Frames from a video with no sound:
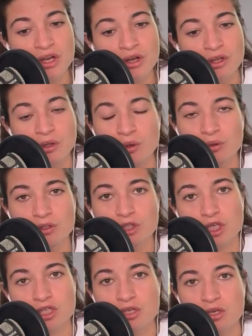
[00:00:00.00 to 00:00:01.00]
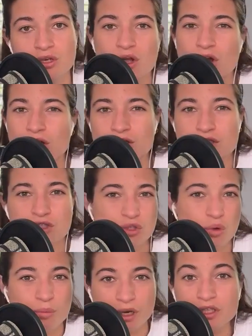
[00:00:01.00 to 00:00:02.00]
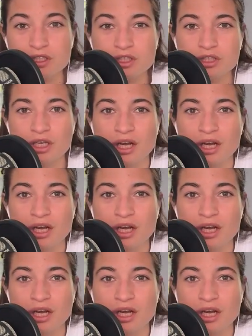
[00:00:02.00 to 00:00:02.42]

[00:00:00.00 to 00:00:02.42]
you just learn so much.